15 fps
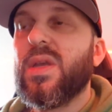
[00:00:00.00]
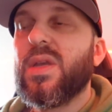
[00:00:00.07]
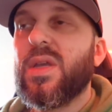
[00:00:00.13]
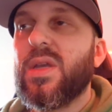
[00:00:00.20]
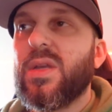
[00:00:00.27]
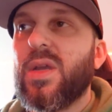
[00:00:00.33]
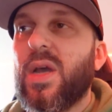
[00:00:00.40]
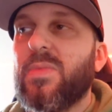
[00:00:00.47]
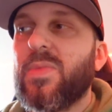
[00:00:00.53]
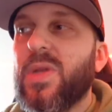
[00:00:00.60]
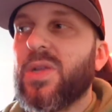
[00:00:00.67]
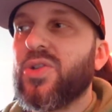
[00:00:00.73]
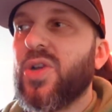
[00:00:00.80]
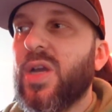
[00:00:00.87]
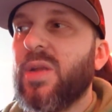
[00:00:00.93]
I'm going to
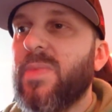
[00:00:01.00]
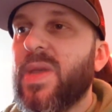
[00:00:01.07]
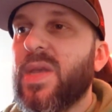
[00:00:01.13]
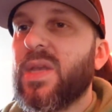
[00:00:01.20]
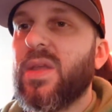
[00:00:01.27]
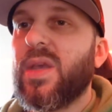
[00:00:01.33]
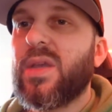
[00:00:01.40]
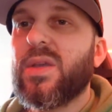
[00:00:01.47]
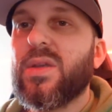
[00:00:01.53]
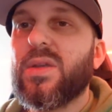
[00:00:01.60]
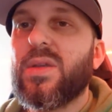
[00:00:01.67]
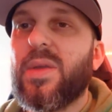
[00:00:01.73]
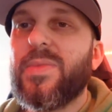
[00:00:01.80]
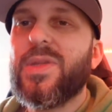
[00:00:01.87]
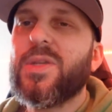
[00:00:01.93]
try to make it like
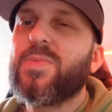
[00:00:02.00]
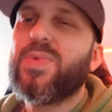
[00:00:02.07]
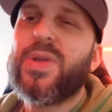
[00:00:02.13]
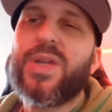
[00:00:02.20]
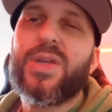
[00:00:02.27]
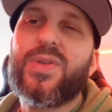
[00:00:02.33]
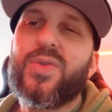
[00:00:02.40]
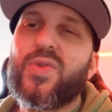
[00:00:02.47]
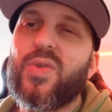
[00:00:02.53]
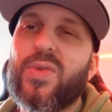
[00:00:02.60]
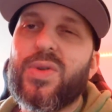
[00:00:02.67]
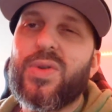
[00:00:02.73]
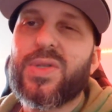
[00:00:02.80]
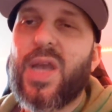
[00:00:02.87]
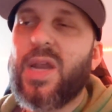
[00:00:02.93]
there's plenty of
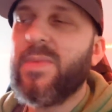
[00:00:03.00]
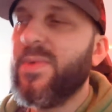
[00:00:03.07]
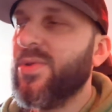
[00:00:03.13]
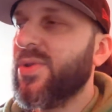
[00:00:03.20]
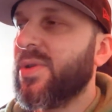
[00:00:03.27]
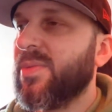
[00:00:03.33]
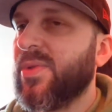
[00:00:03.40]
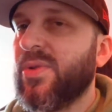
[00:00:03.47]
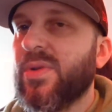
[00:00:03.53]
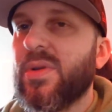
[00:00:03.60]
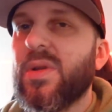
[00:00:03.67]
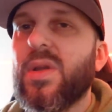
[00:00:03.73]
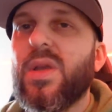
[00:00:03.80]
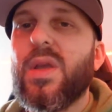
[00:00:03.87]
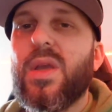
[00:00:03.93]
tutorials on how to build a computer,
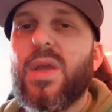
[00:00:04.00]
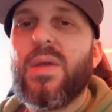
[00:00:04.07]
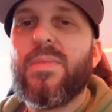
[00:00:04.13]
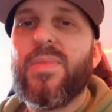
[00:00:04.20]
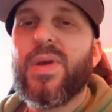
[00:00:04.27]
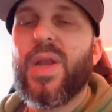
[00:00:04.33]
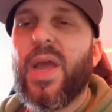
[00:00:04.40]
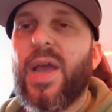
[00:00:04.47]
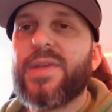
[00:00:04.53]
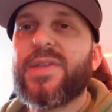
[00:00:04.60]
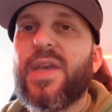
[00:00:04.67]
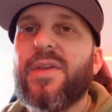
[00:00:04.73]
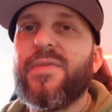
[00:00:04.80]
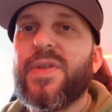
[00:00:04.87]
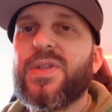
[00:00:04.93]
but as
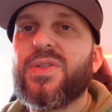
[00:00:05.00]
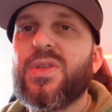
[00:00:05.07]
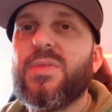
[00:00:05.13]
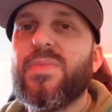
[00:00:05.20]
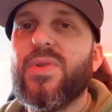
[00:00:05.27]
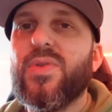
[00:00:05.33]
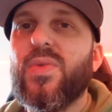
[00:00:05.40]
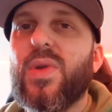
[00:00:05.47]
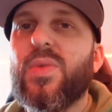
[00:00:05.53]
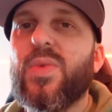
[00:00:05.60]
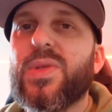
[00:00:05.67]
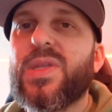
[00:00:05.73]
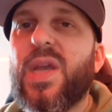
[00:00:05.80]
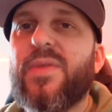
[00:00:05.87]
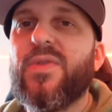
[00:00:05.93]
I eventually build one,
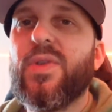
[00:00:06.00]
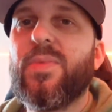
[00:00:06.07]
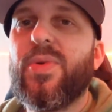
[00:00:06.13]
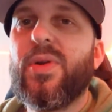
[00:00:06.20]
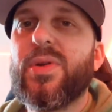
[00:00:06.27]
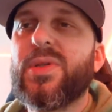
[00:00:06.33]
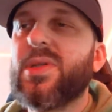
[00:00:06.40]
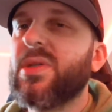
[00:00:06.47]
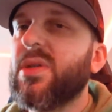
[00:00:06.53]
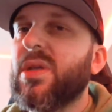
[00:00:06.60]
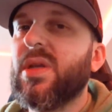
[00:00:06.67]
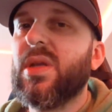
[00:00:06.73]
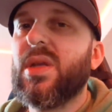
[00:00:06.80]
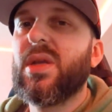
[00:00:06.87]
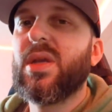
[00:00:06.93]
once I have all the parts,
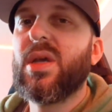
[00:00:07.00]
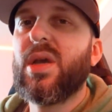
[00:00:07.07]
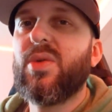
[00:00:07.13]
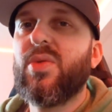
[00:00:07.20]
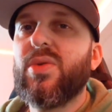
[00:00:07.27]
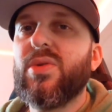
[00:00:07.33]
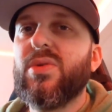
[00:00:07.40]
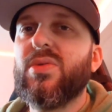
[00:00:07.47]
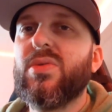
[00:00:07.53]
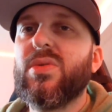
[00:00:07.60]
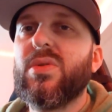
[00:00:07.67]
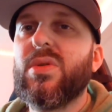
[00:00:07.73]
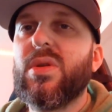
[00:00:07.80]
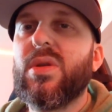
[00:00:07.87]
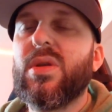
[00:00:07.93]
I will,
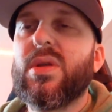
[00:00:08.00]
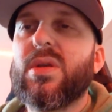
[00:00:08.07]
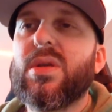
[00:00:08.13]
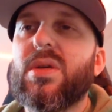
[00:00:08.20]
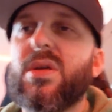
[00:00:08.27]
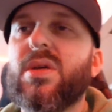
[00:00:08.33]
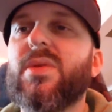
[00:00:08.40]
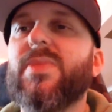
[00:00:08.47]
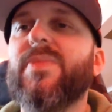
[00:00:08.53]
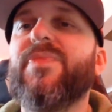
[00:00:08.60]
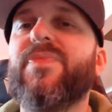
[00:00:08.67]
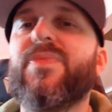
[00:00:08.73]
yeah,